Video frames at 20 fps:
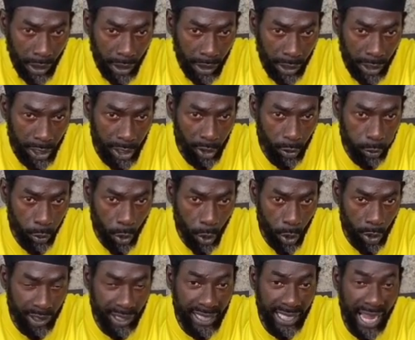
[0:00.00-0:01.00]
was on
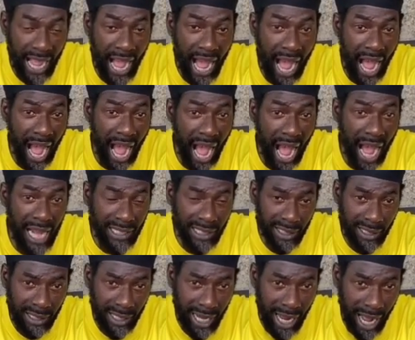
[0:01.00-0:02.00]
Buju best friend.
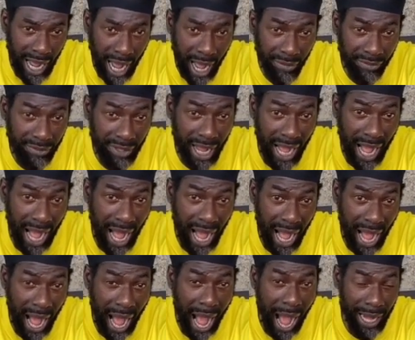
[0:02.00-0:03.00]
Me, not,
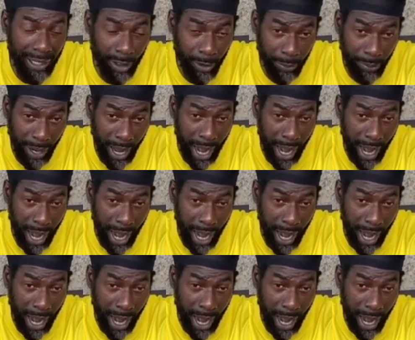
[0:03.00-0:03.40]
I